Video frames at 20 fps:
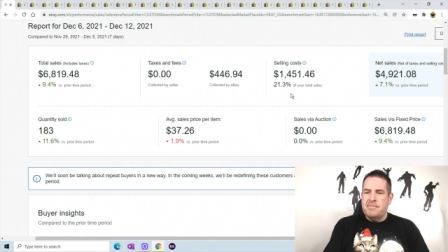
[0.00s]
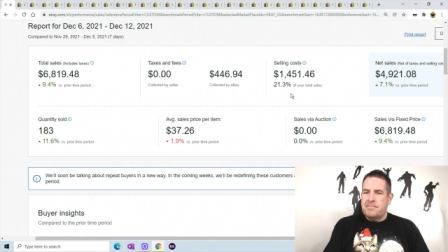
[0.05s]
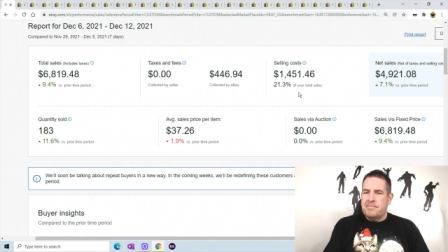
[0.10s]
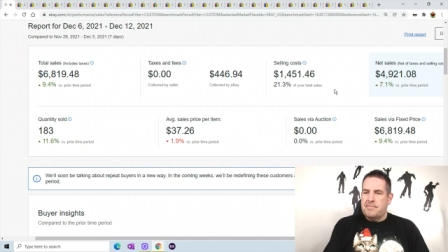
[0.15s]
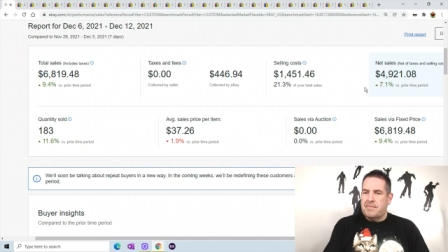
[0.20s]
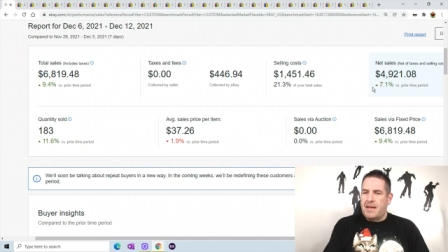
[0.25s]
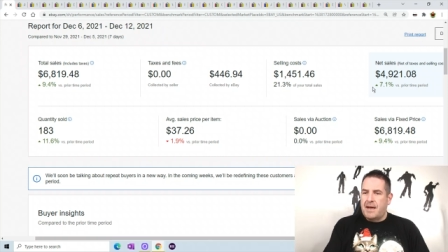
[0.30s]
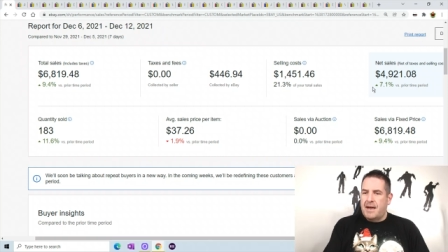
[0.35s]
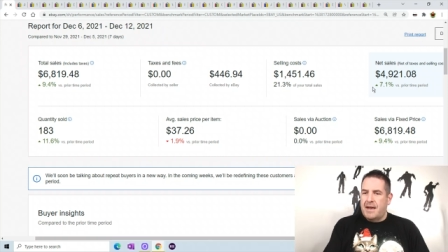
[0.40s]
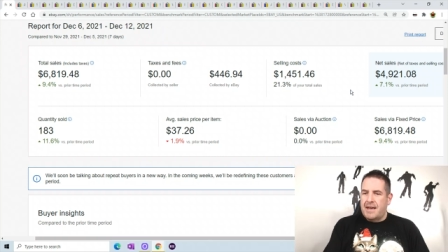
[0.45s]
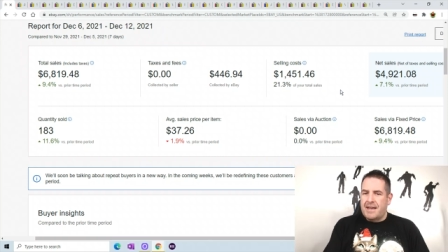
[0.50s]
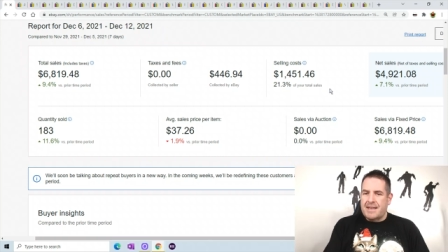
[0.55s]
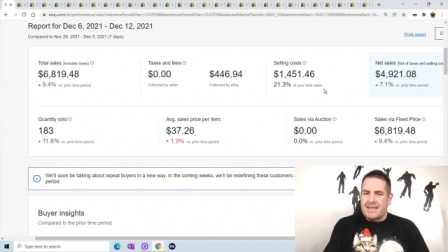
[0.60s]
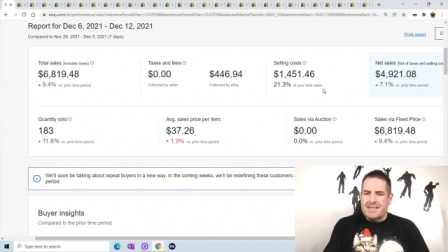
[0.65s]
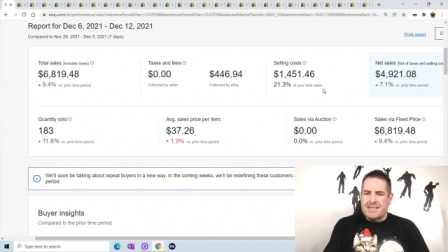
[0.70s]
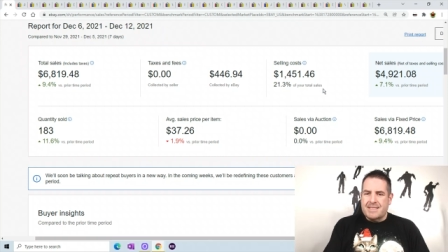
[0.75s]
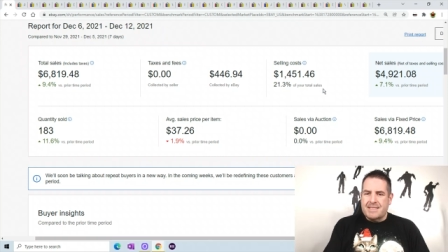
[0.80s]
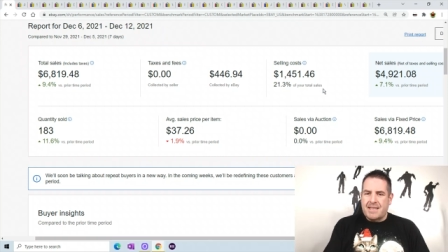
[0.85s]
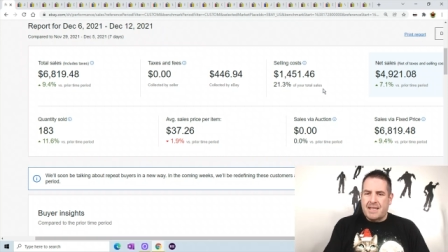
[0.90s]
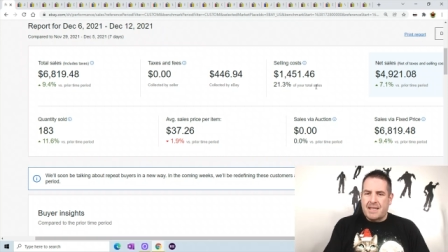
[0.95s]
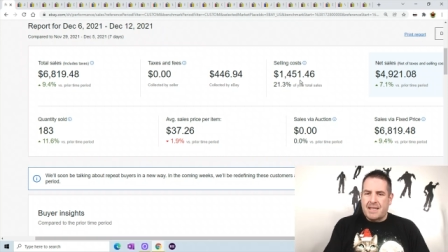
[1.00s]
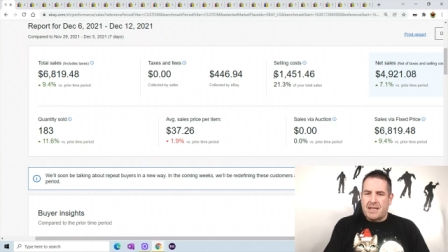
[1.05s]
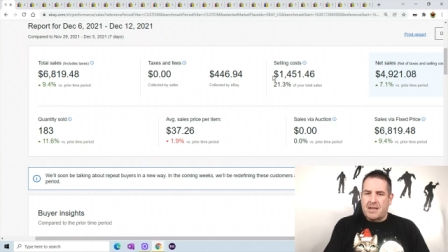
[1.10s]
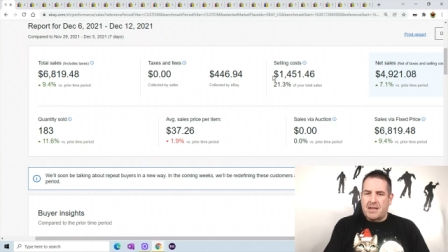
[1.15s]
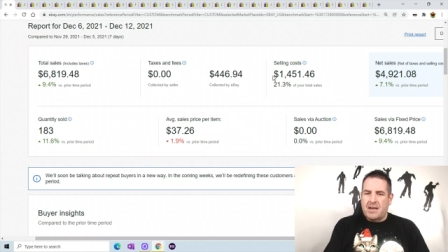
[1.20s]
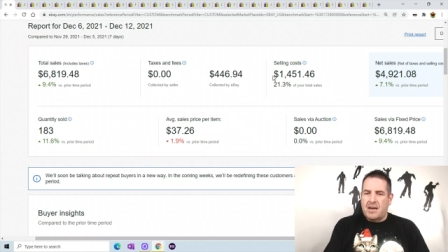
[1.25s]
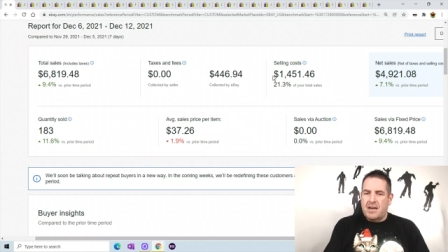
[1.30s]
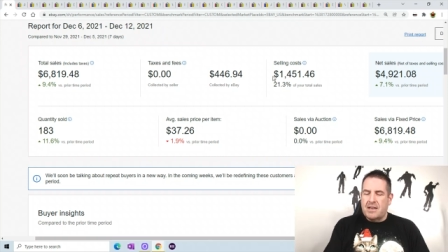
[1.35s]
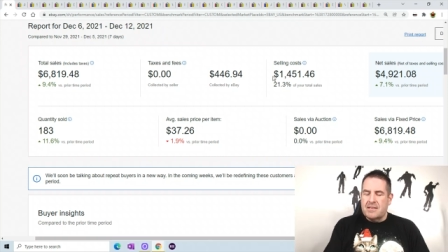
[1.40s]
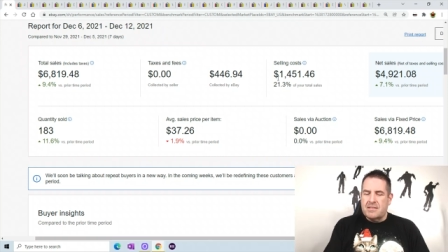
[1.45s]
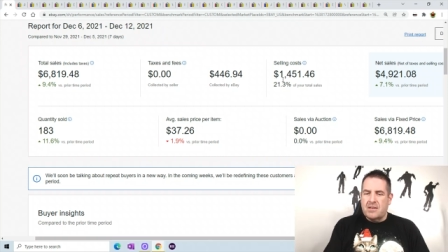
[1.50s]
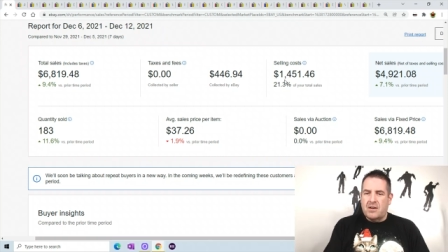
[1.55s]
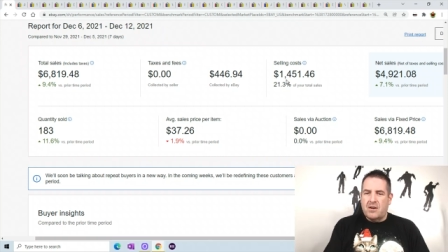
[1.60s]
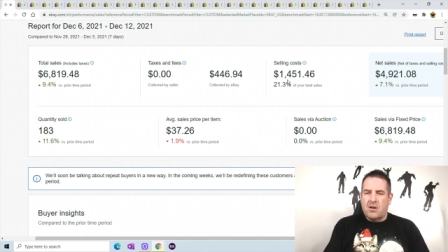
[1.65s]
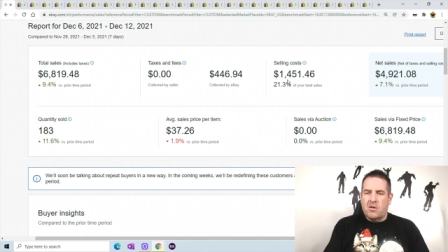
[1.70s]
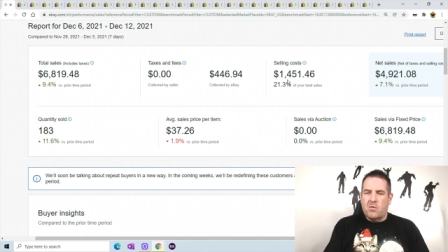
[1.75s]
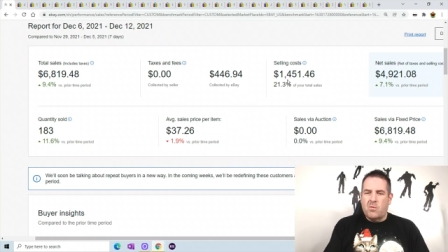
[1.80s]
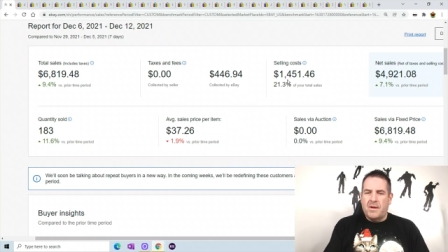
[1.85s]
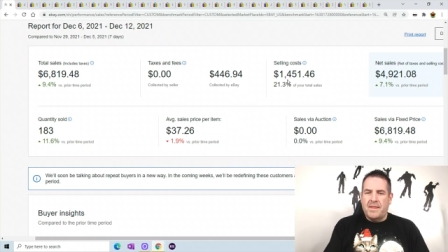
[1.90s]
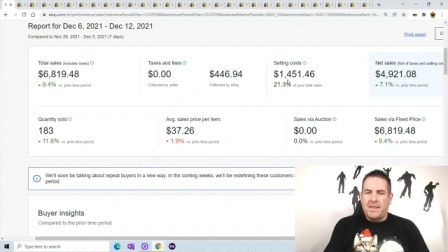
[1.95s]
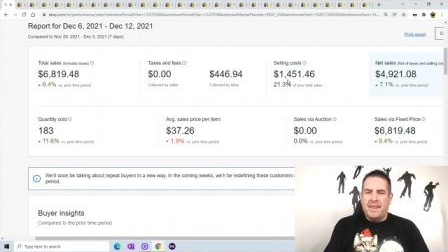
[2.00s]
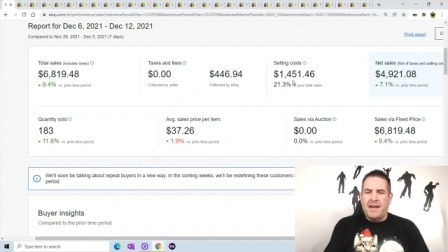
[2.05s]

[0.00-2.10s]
Uh, selling costs are one